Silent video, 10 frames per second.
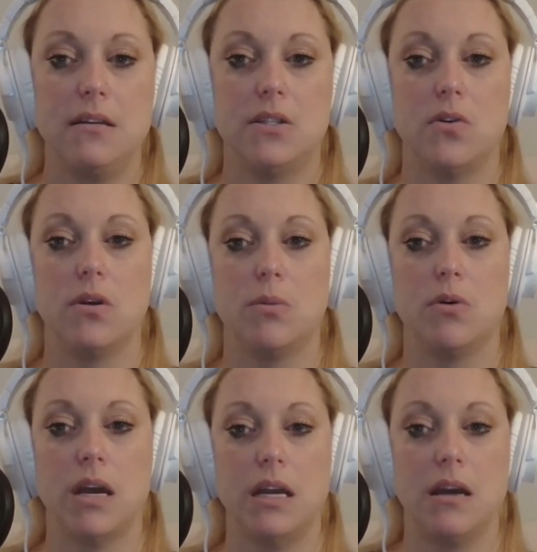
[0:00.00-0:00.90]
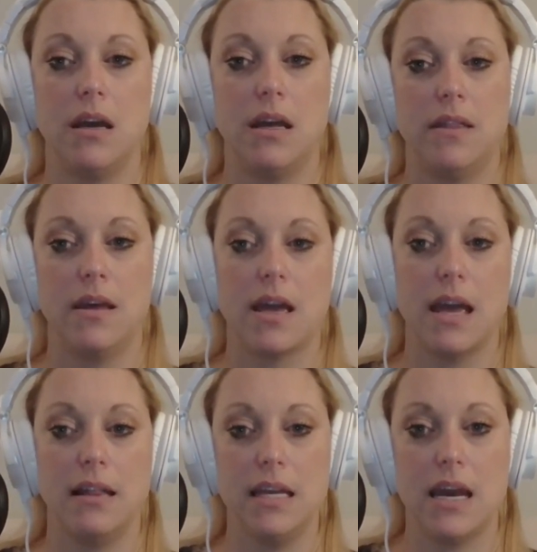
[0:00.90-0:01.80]
So the Mirena and the
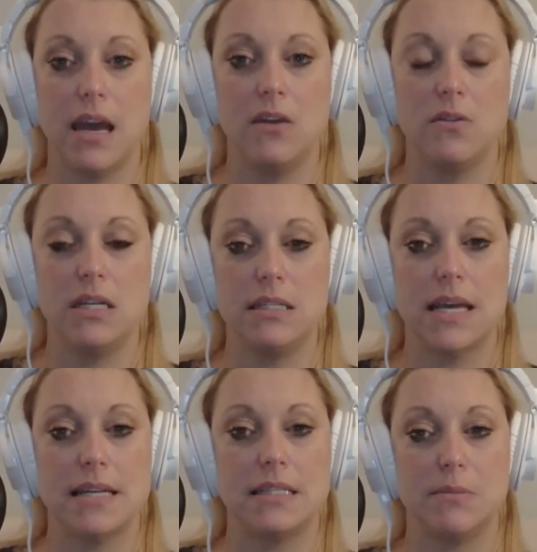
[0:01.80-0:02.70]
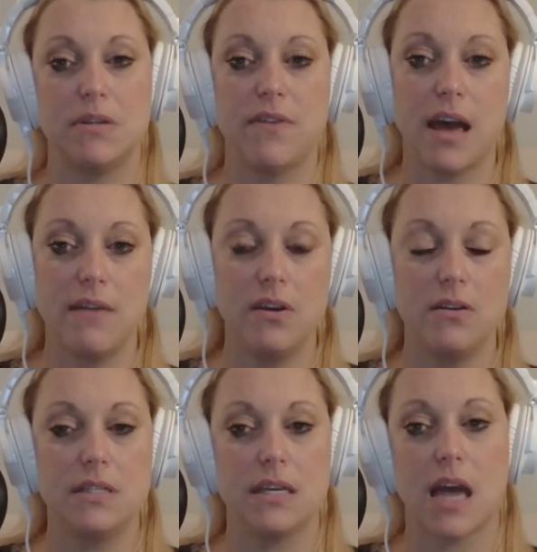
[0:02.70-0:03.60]
Kyleena IUDs last up to 5
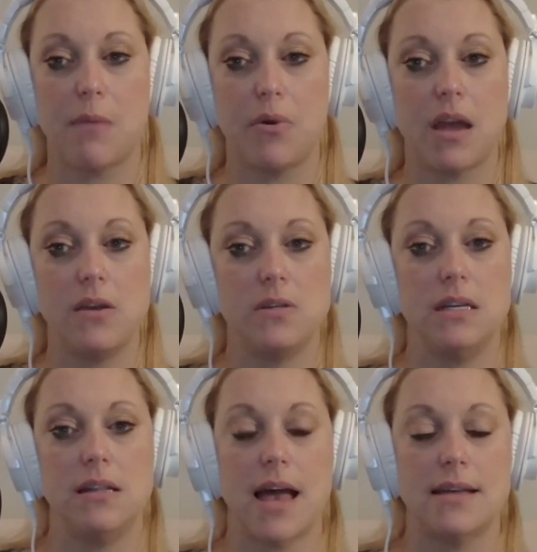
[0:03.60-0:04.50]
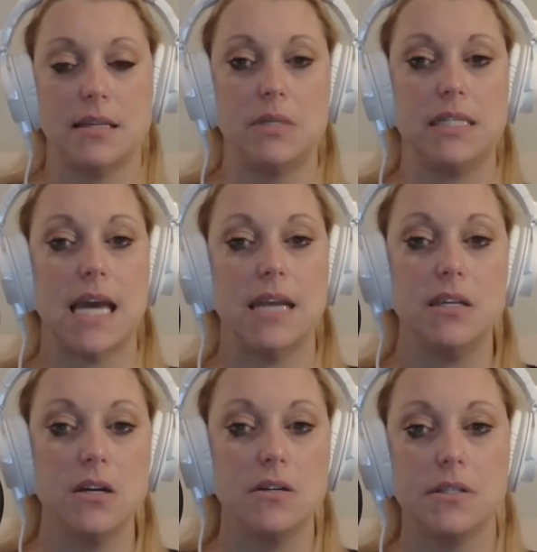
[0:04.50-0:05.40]
years. The copper IUD lasts up to 10
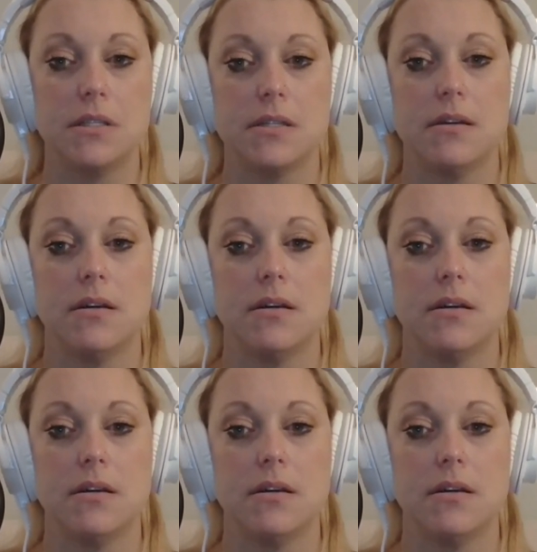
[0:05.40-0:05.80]
years.